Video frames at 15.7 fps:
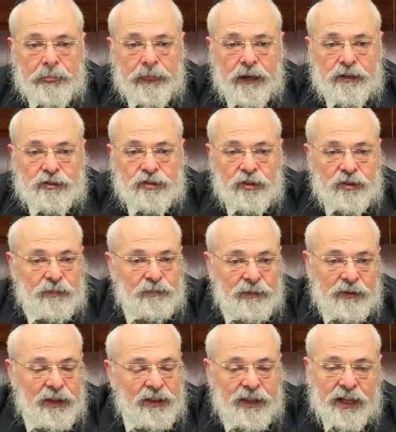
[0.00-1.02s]
So
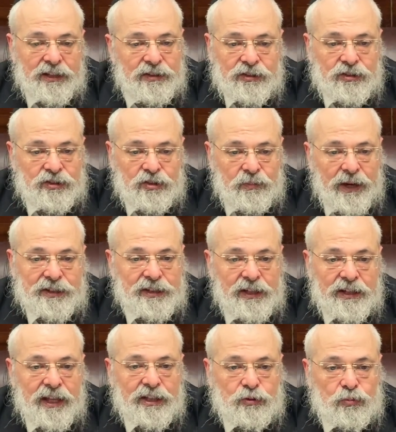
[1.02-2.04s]
basically
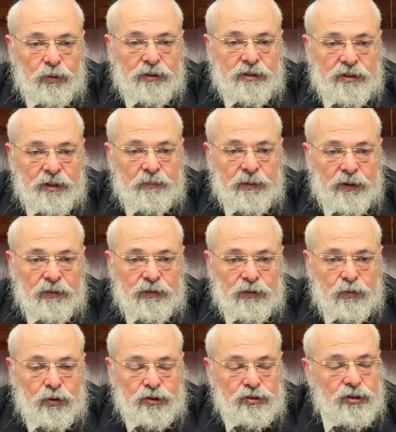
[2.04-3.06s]
that's what the bill of
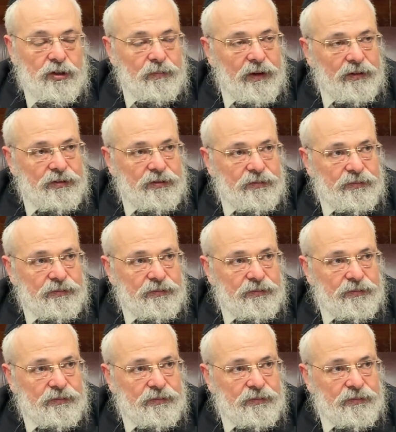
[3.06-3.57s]
divorce is all about.